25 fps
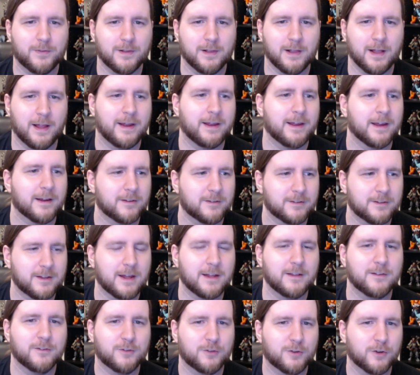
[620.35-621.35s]
like
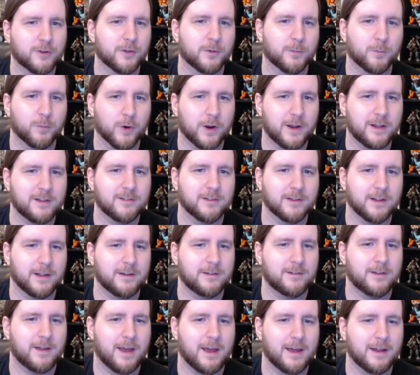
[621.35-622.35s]
extends to the
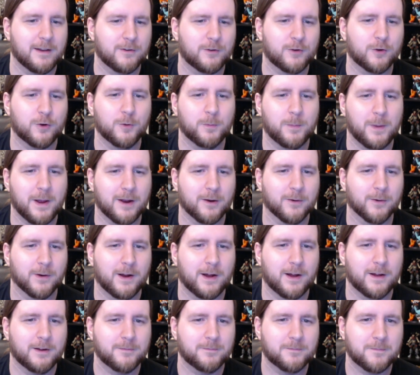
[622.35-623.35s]
bracelet and
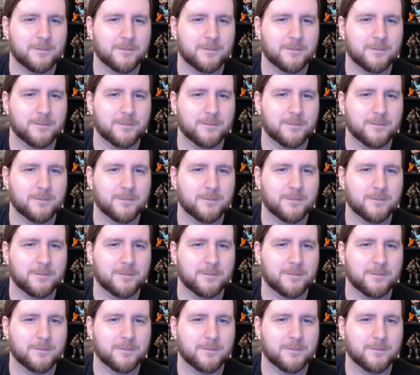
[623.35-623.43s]
Kubera.